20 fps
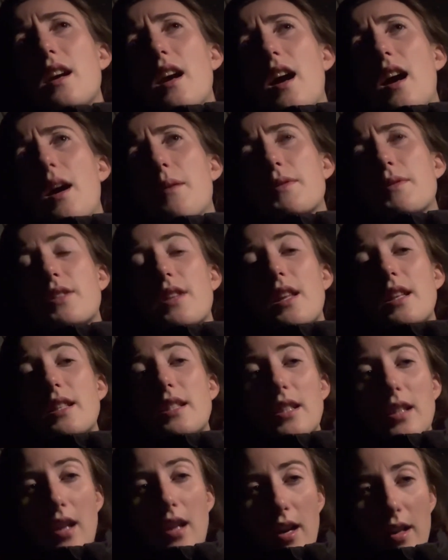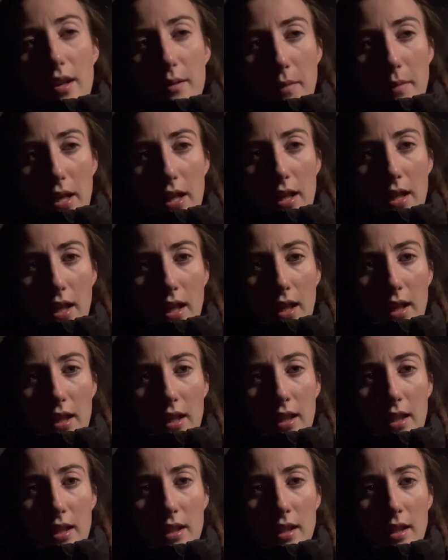So that did kind of make it
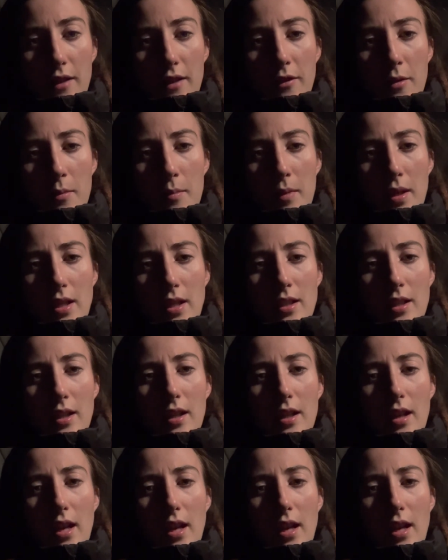easier for me to,